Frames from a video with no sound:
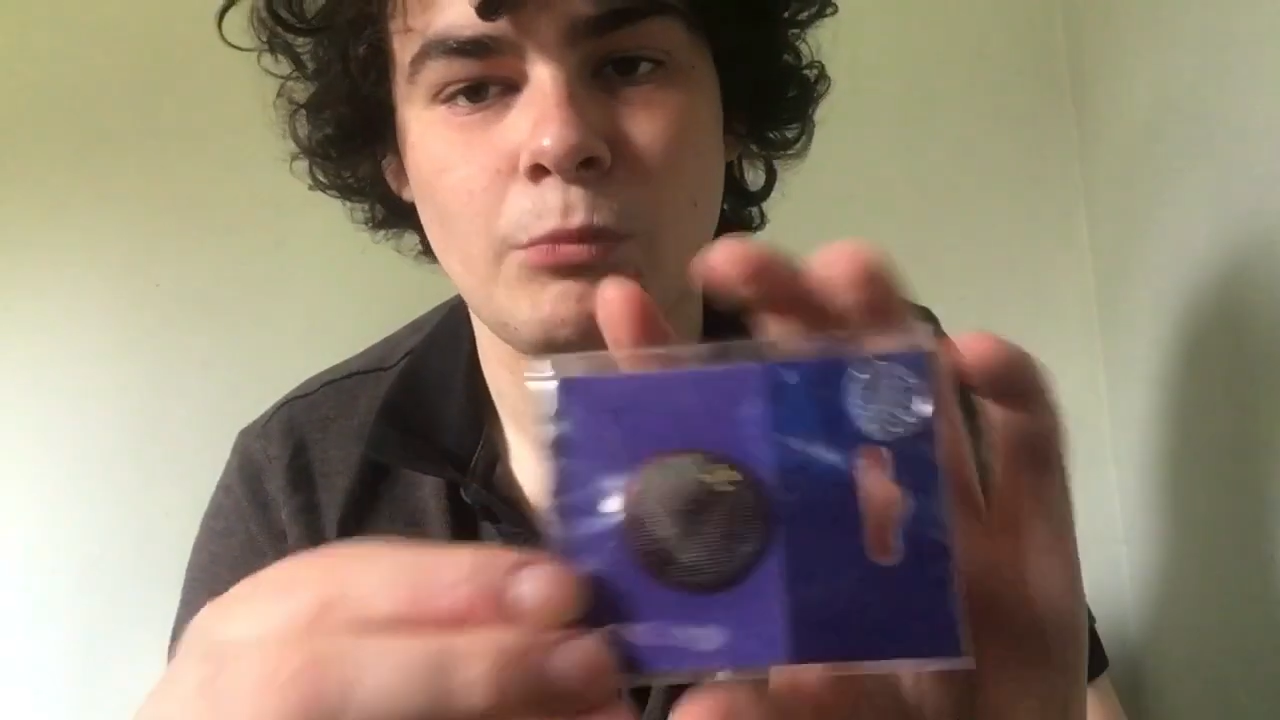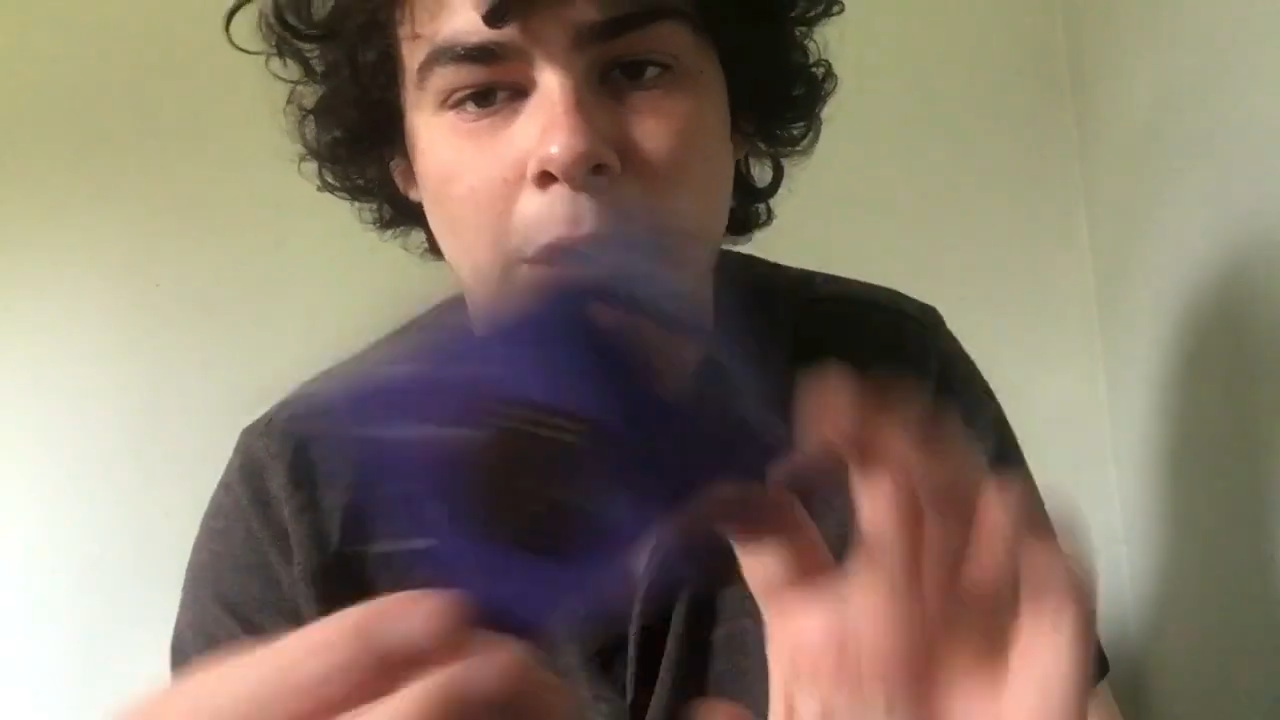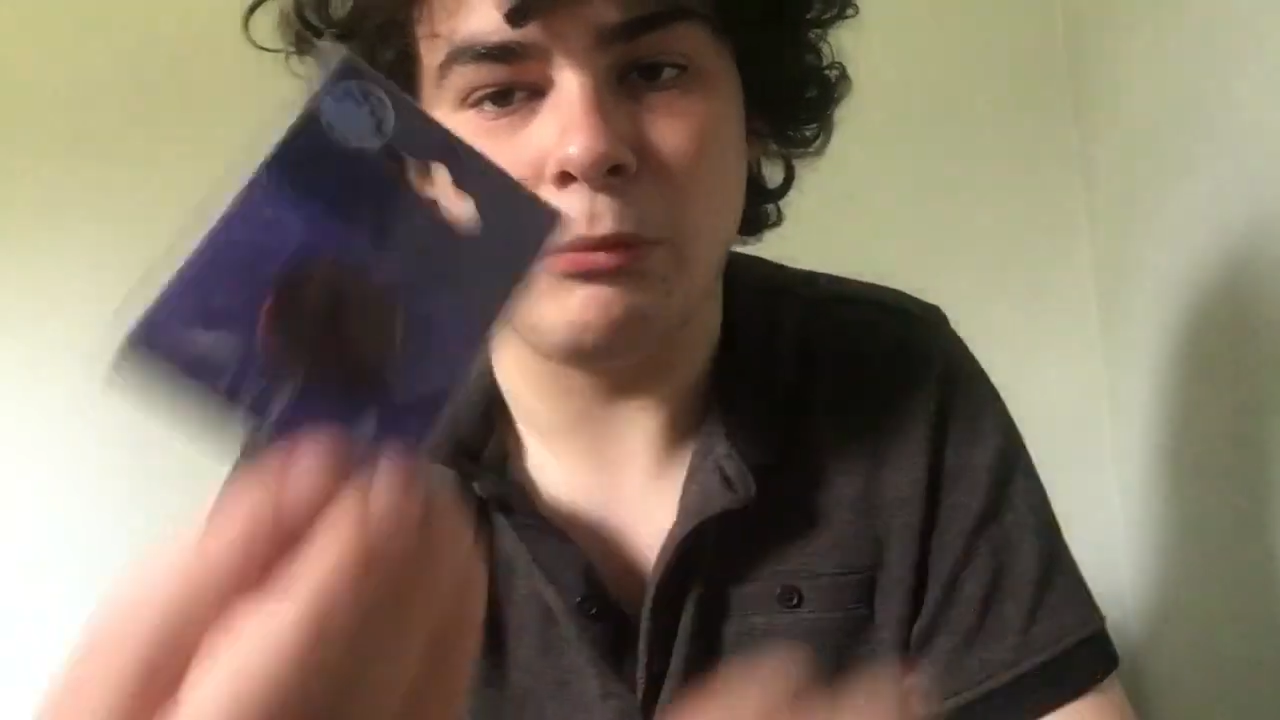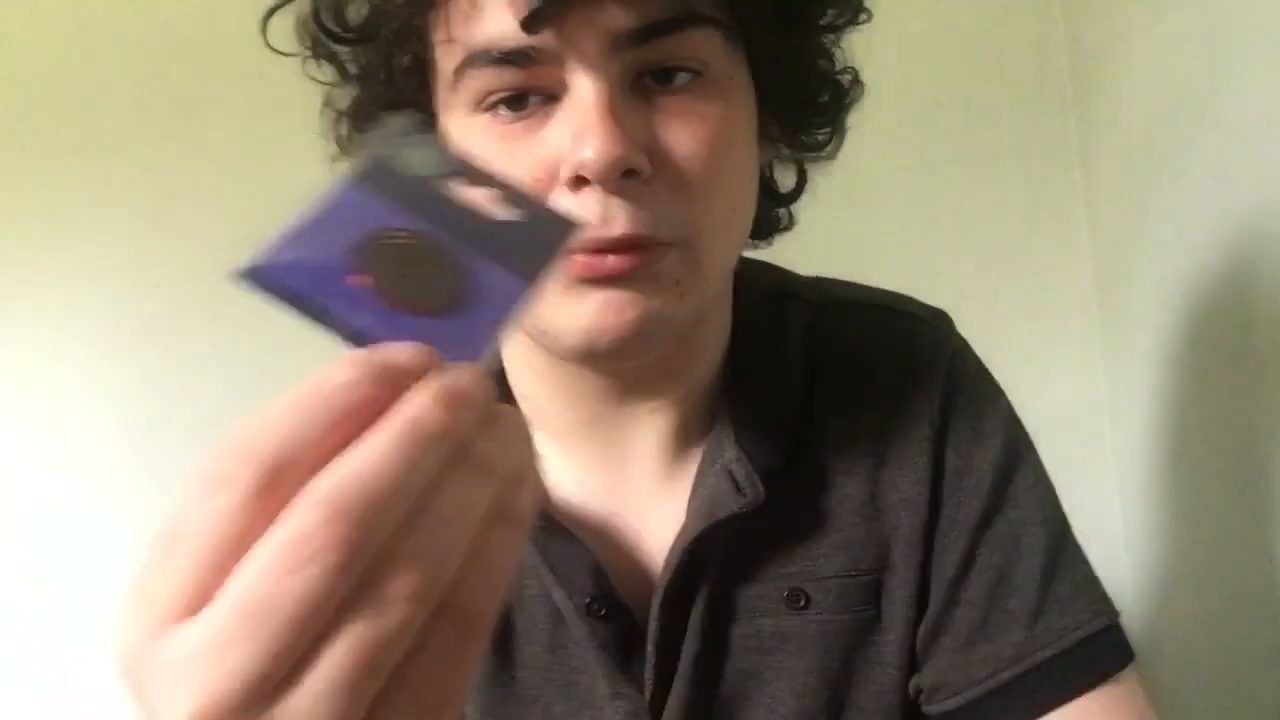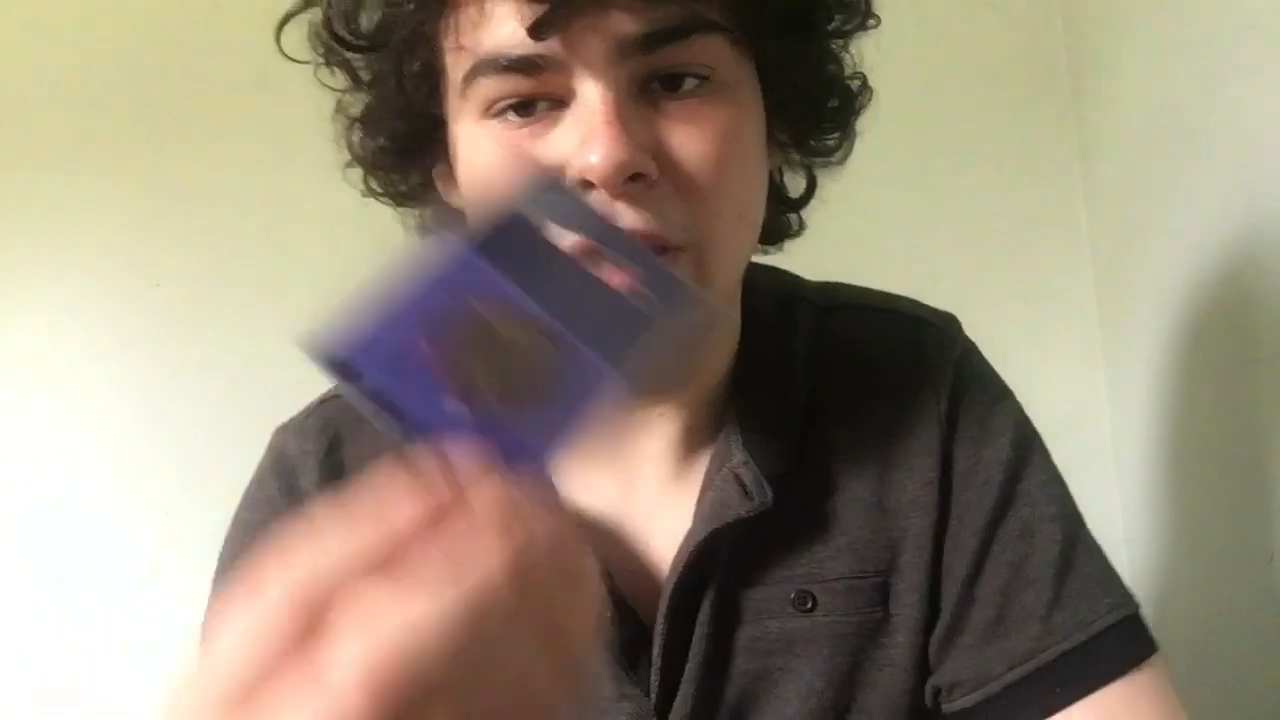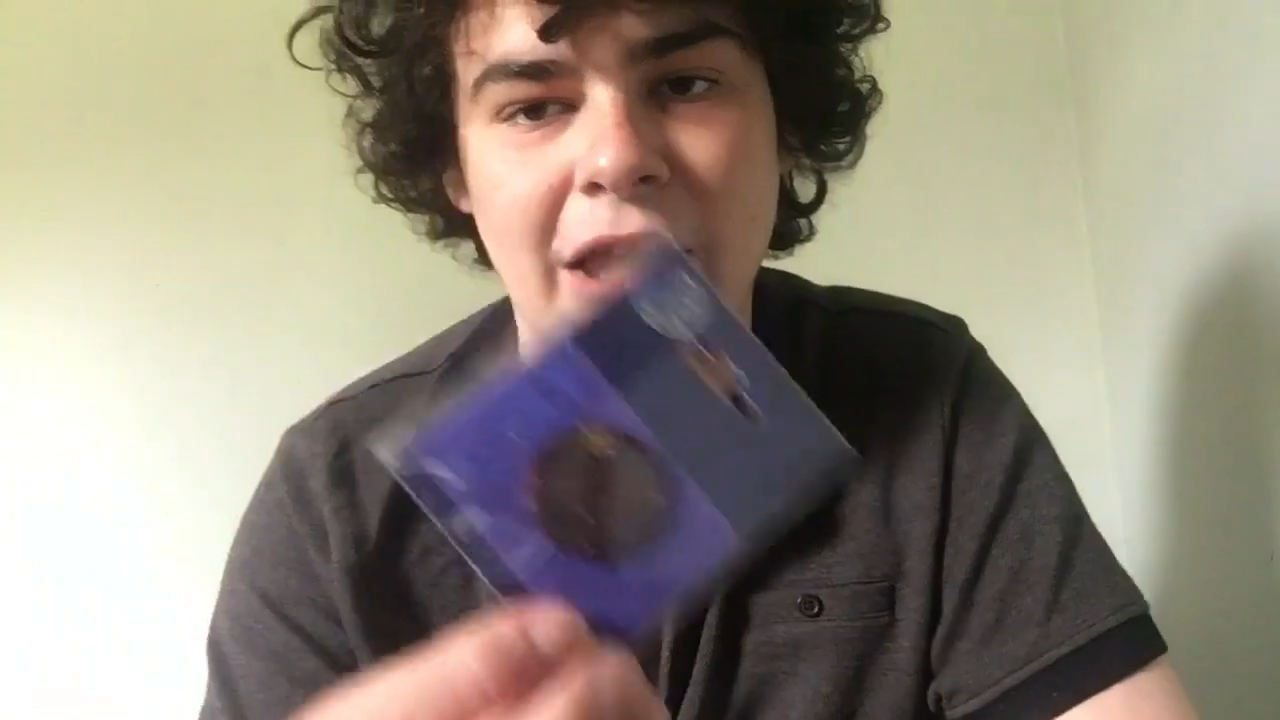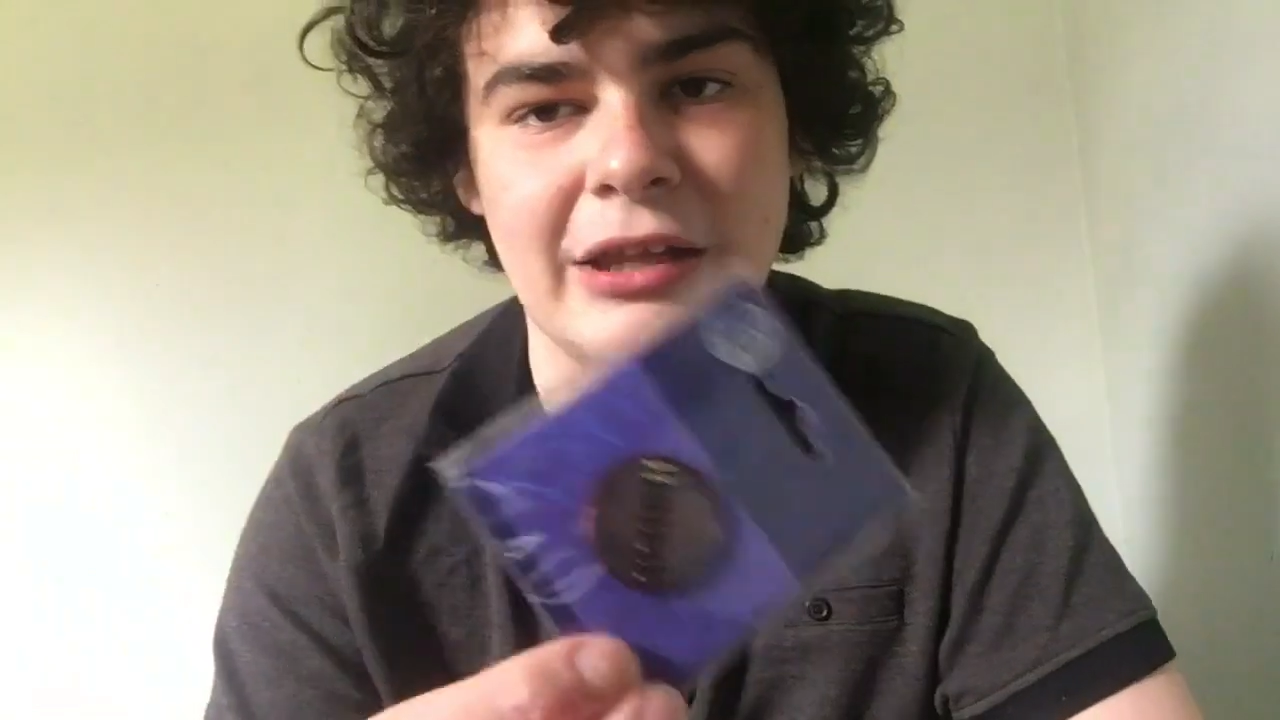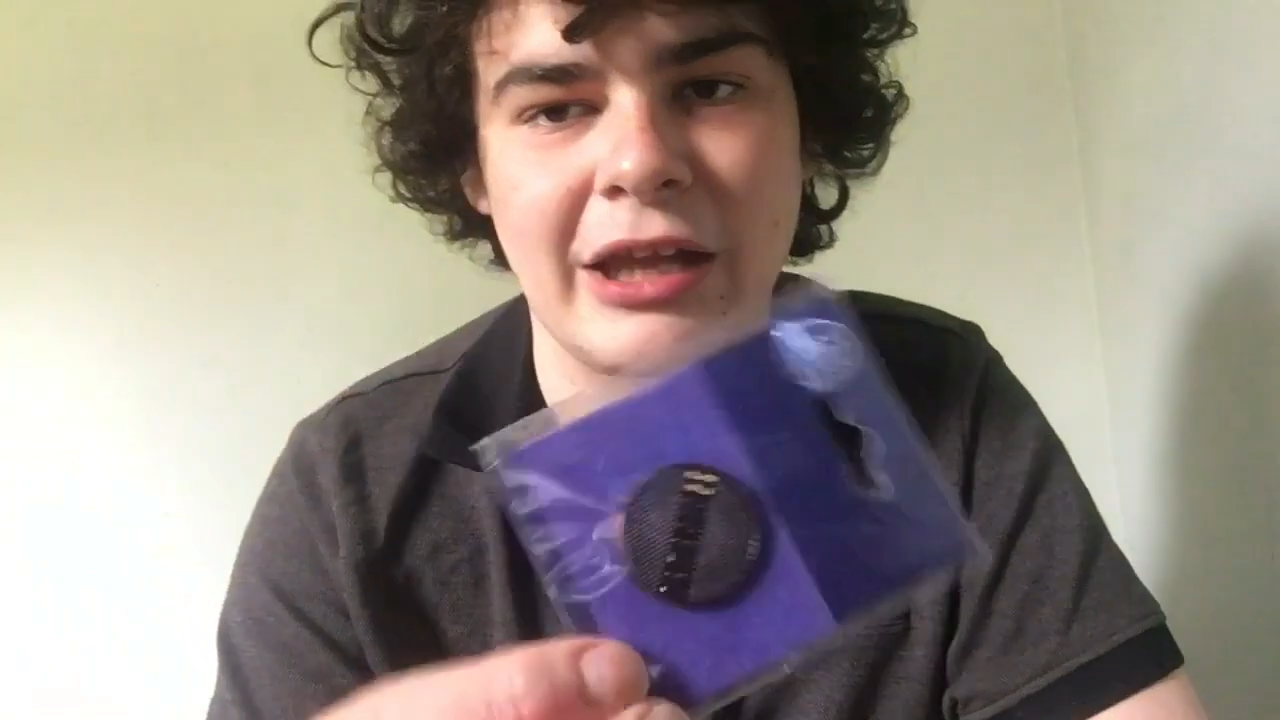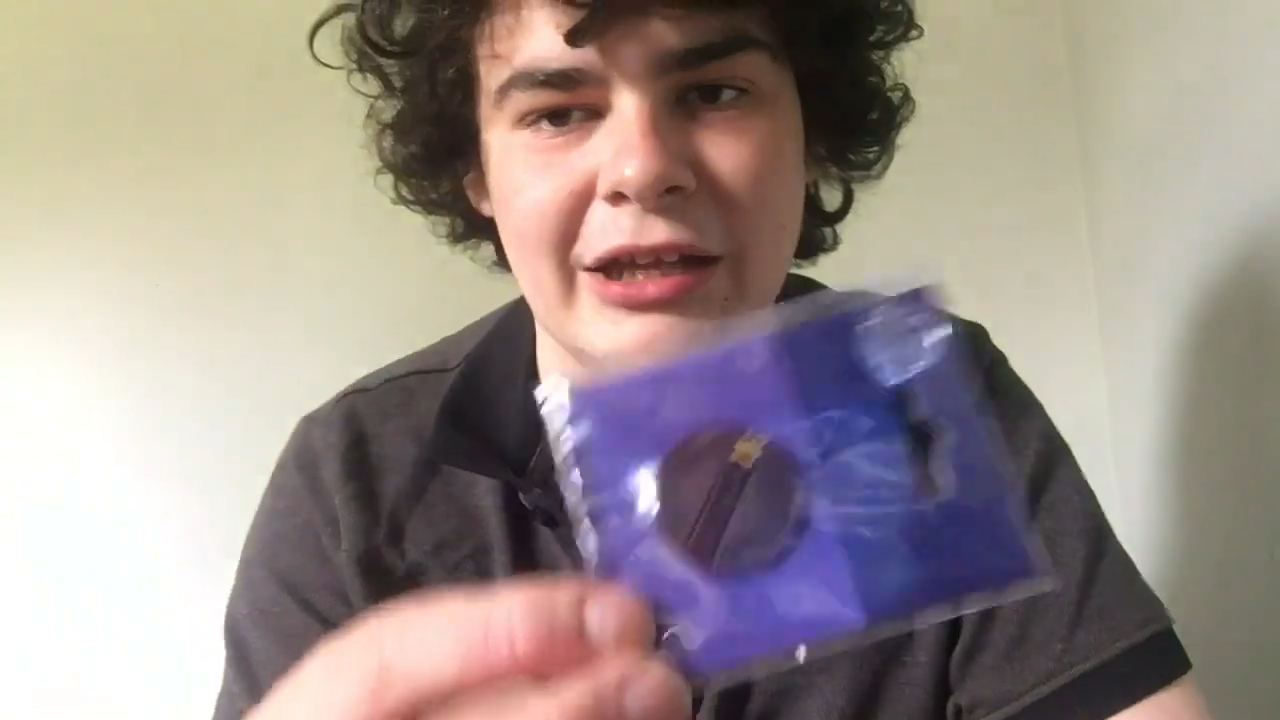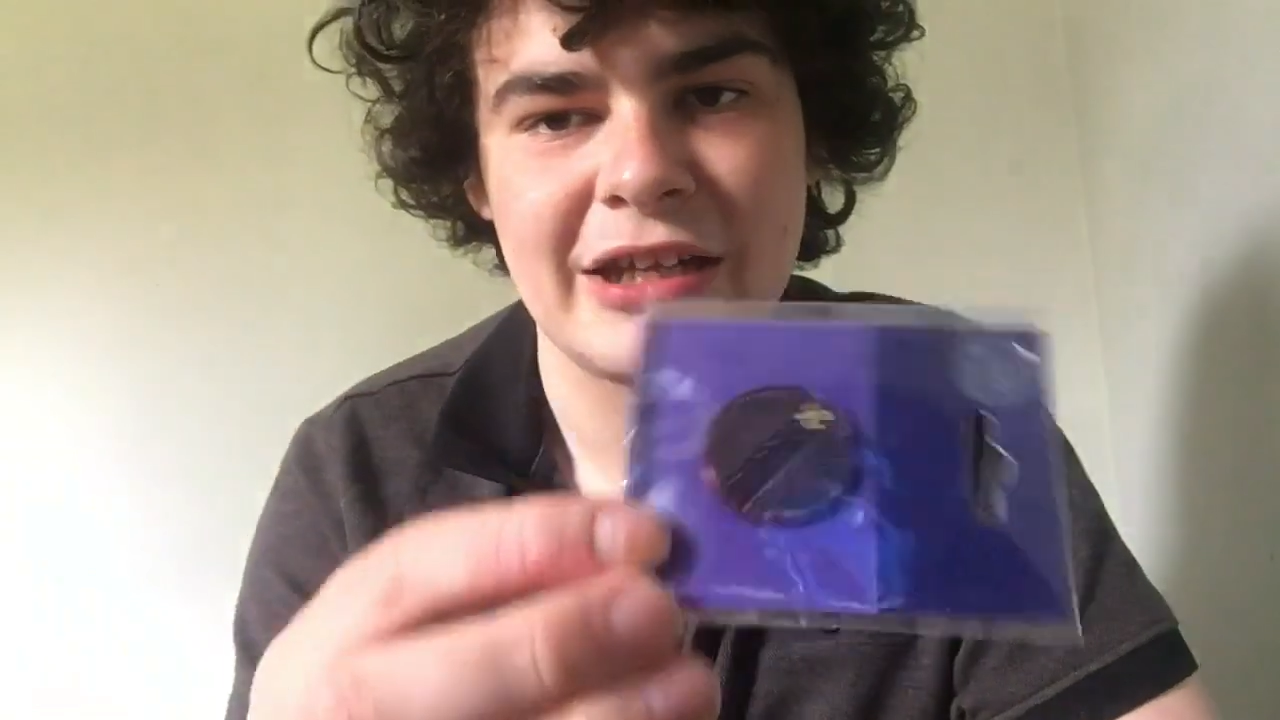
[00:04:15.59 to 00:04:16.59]
Well,
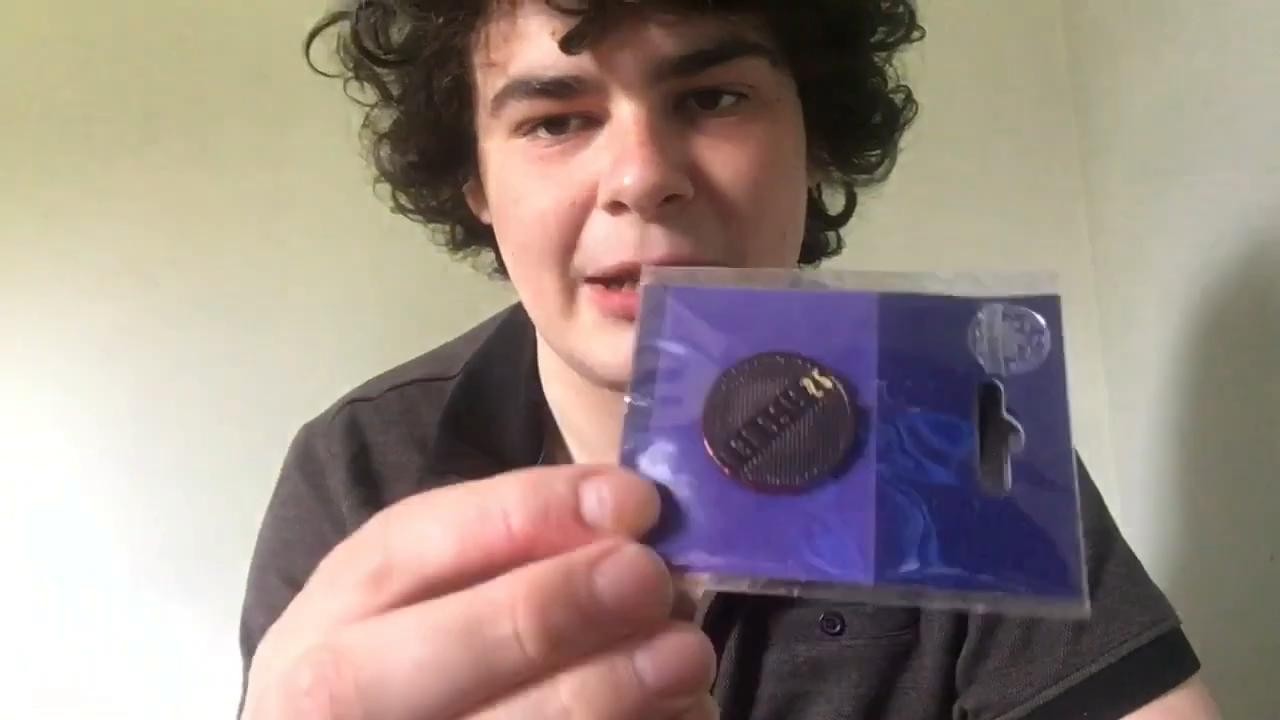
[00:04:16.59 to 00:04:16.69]
at